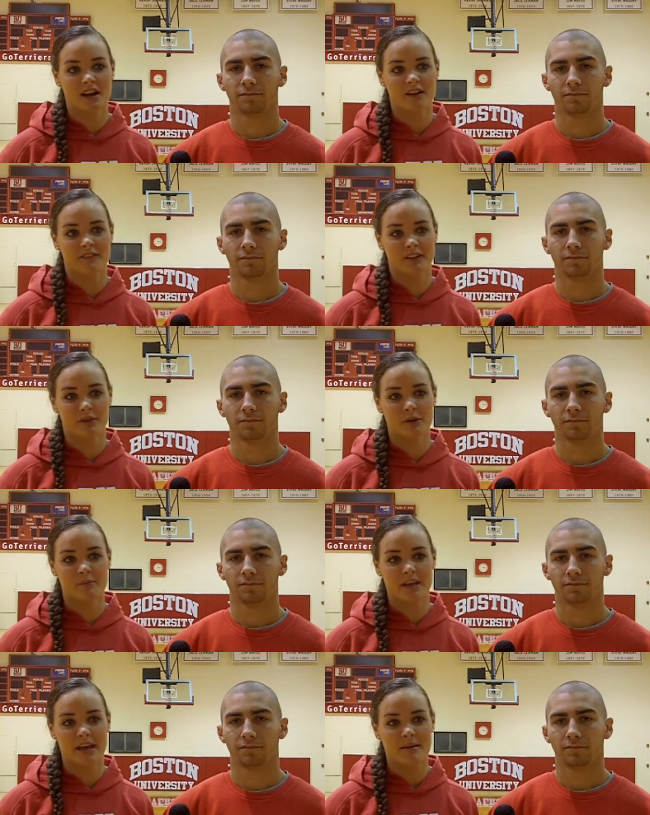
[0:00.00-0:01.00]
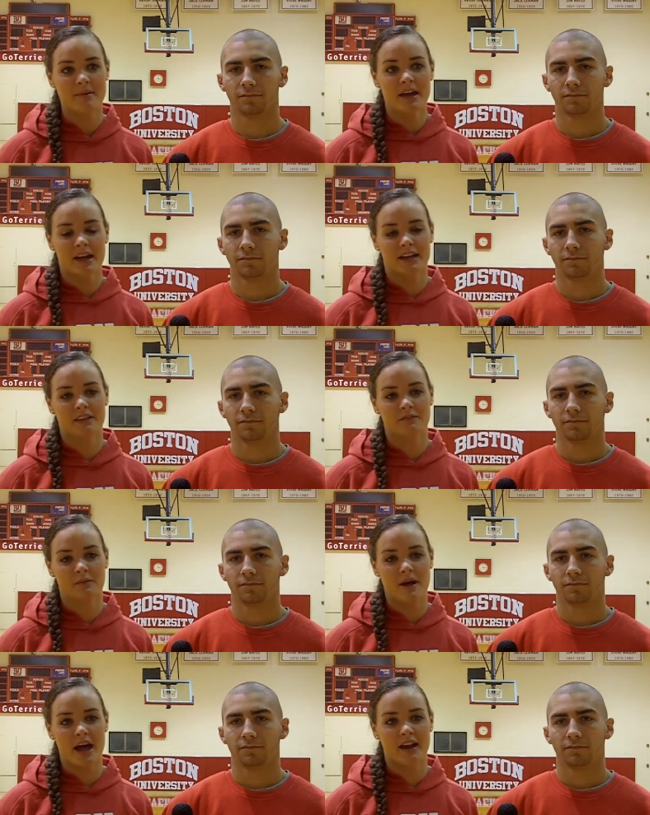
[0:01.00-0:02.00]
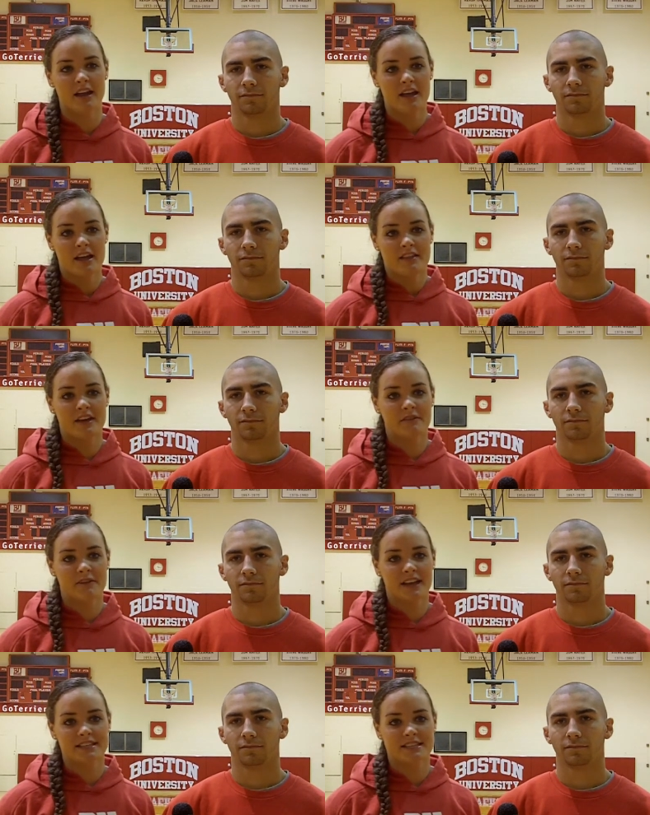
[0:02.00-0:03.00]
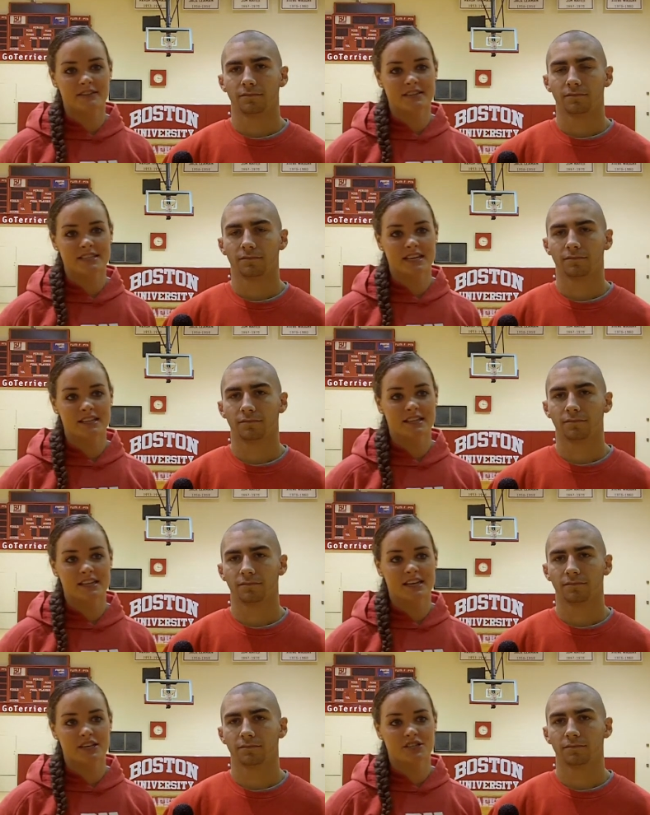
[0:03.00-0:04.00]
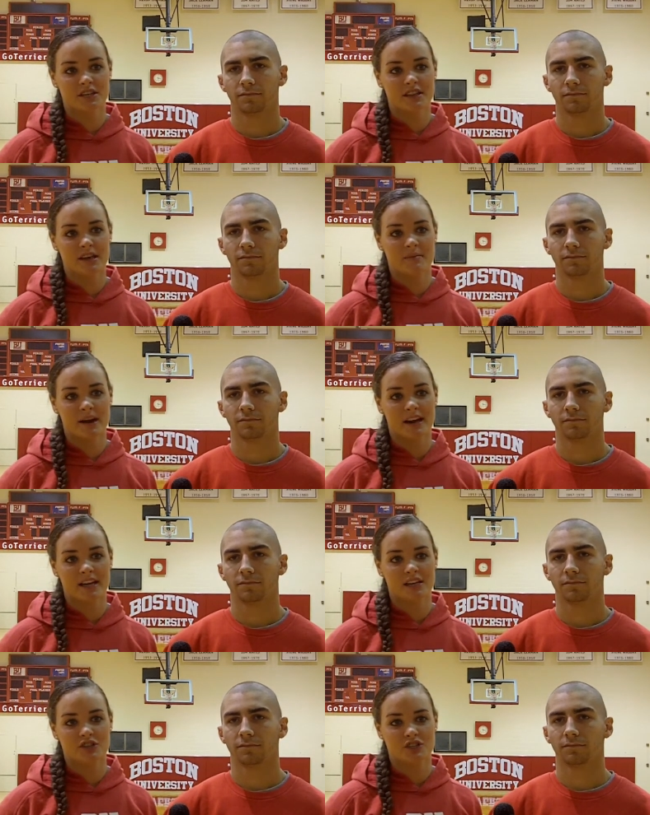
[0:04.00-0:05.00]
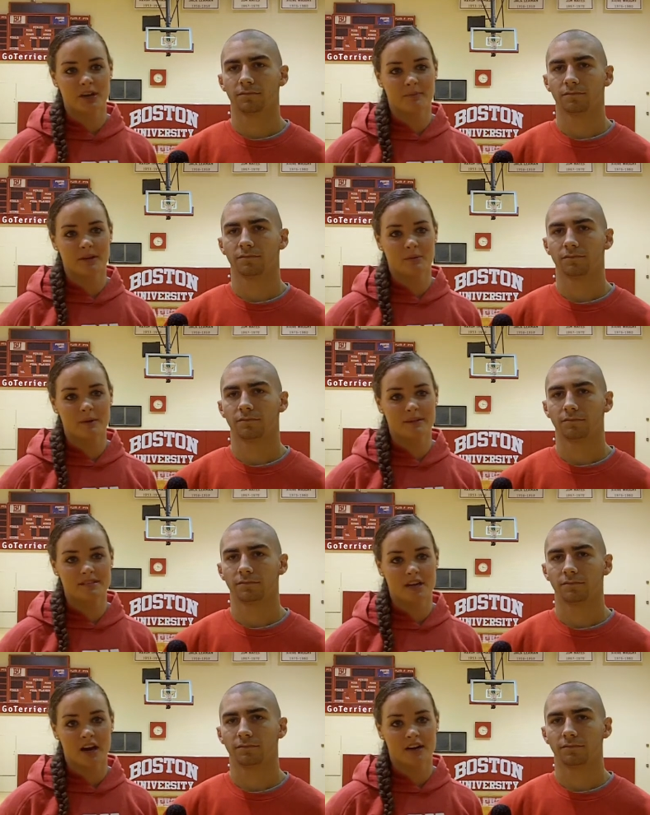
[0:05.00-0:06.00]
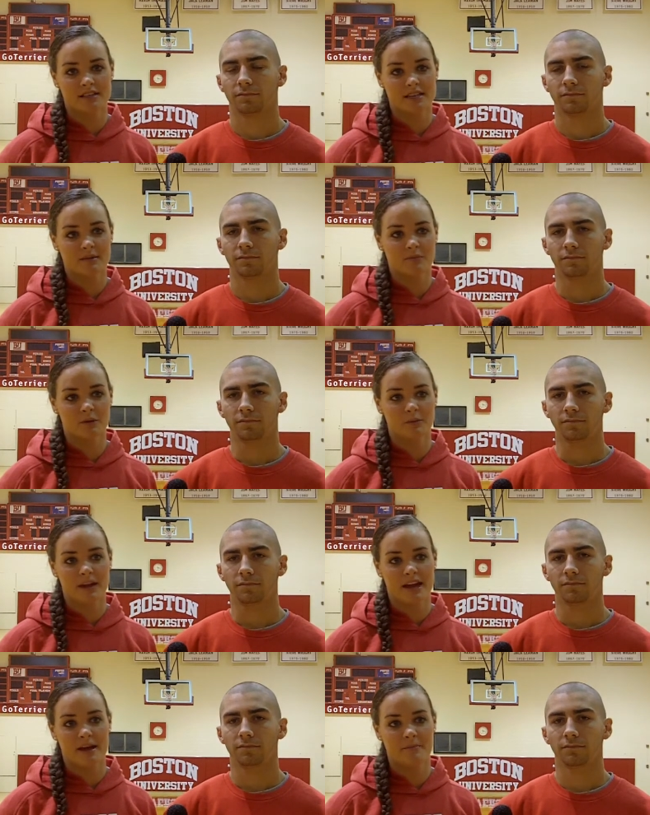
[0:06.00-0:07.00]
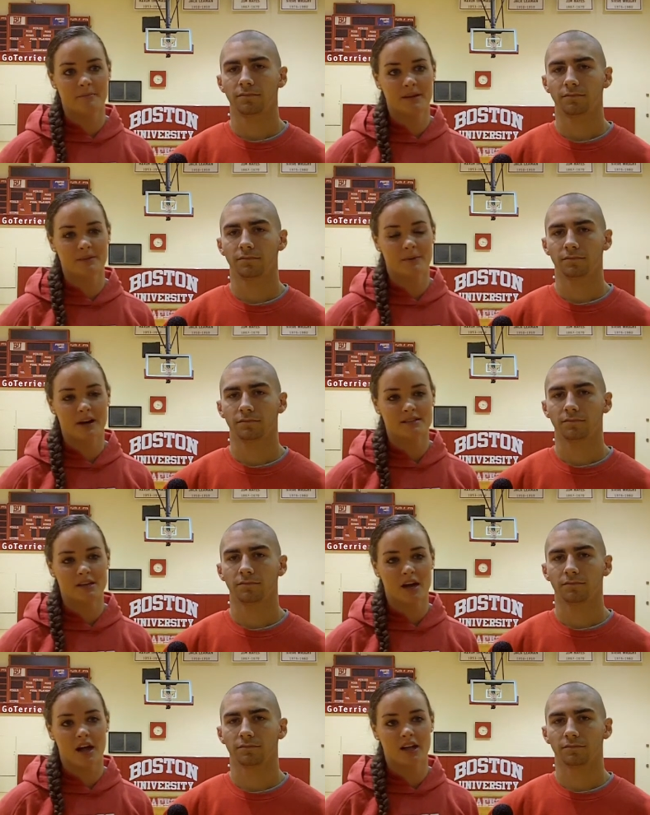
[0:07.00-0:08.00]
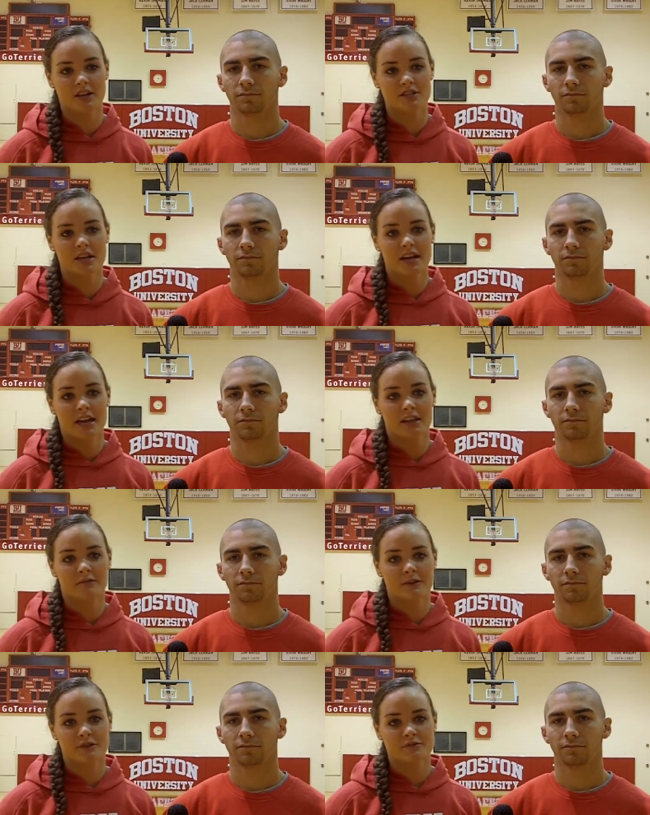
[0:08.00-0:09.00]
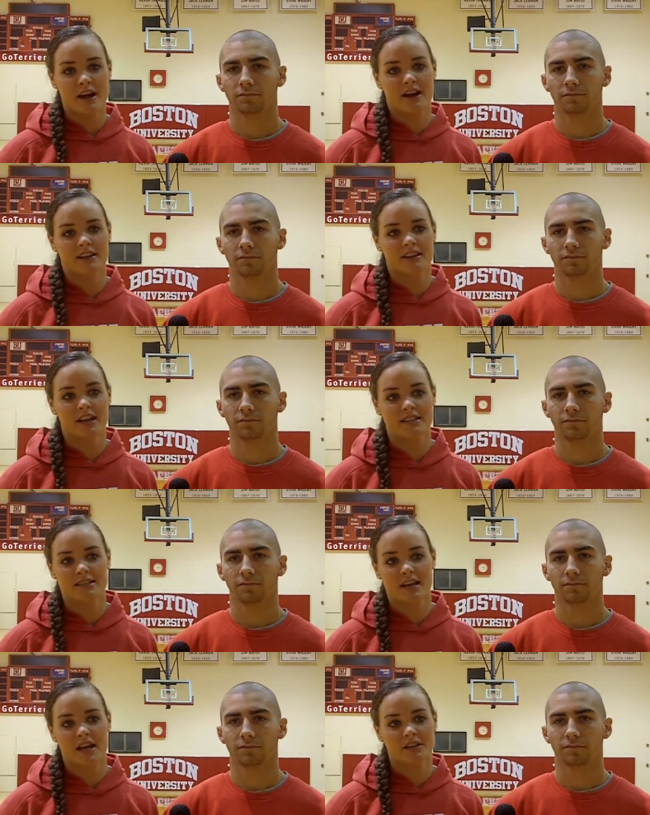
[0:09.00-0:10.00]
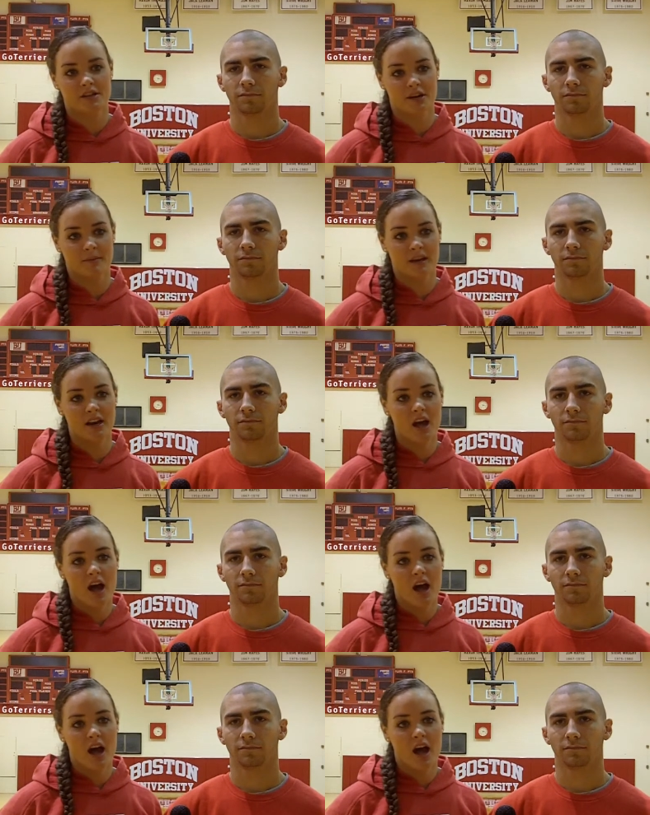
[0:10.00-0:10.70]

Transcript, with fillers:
Speaker 1: off at 3 p.m. against Vermont. Then, ranked 17th in the nation, the America East champion women's soccer team will play at Boston College in the first round of the NCAA tournament.